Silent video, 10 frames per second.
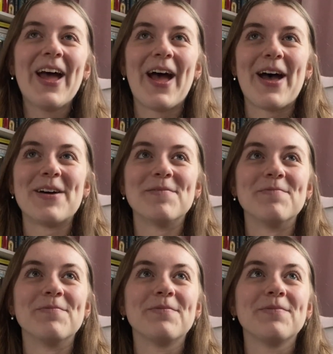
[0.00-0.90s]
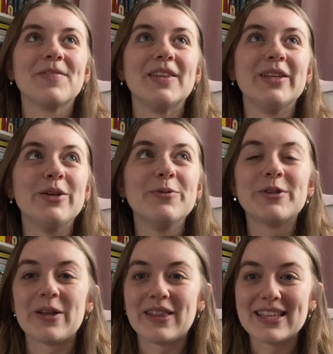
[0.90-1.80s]
um, you all
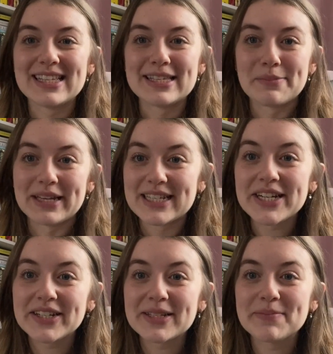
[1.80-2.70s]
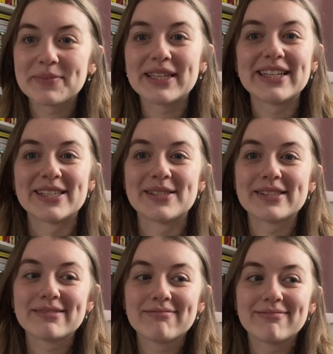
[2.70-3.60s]
know that this is a big time because
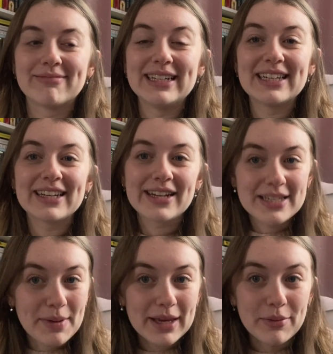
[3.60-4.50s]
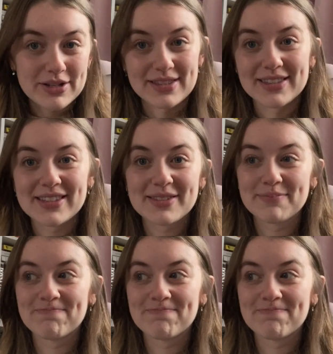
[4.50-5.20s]
we like to make presents